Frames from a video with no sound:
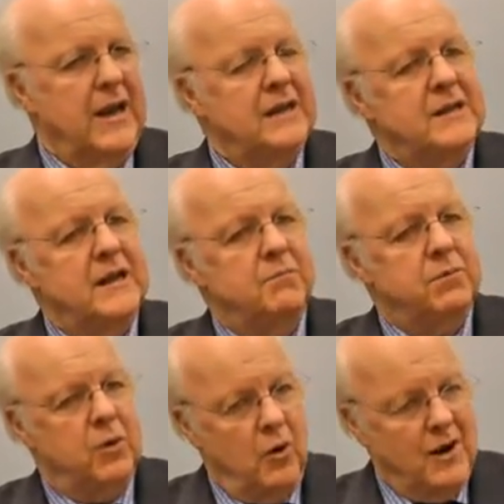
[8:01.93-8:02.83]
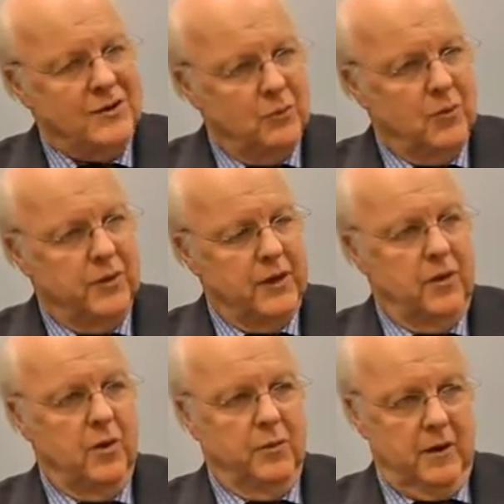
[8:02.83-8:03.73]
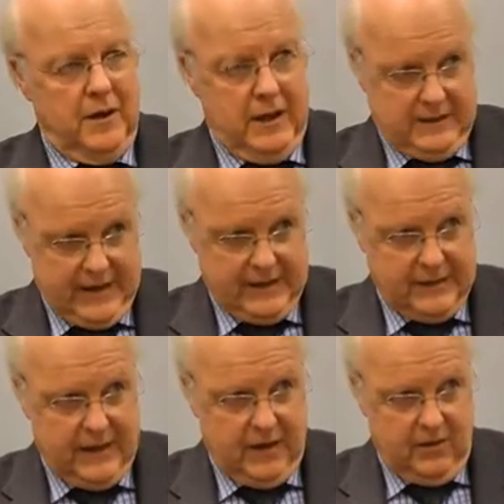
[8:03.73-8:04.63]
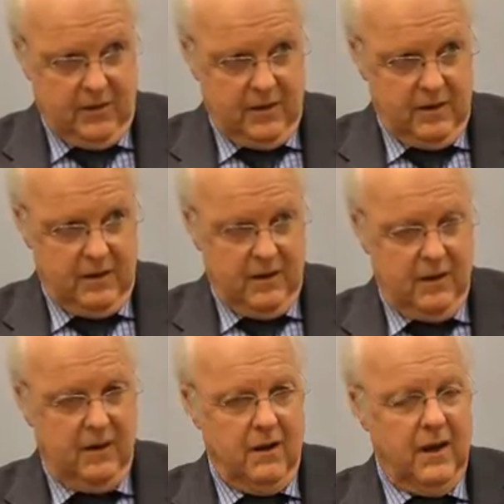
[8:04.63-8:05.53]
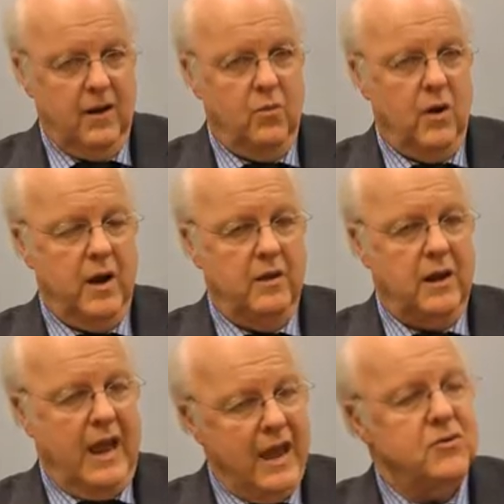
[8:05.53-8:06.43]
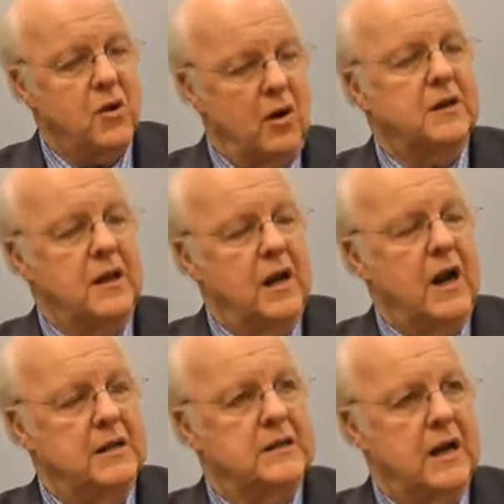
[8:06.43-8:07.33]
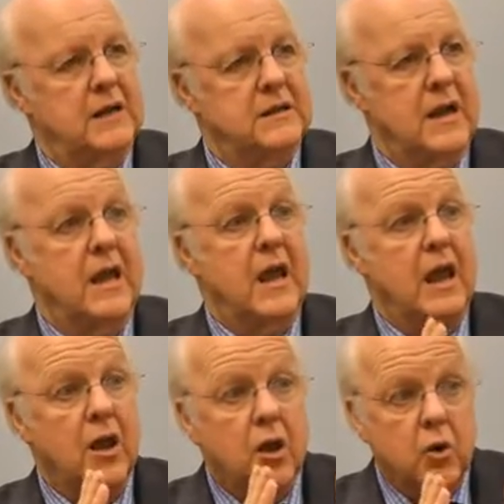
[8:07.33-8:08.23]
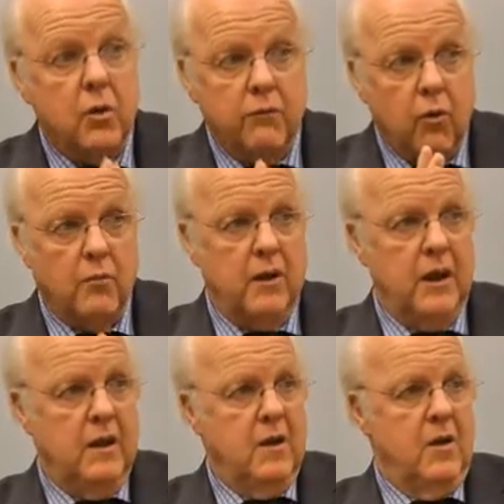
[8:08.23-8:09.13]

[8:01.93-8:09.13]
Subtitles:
Is it plausible that Europe can get its act together in a way that can talk to the United States uniformly?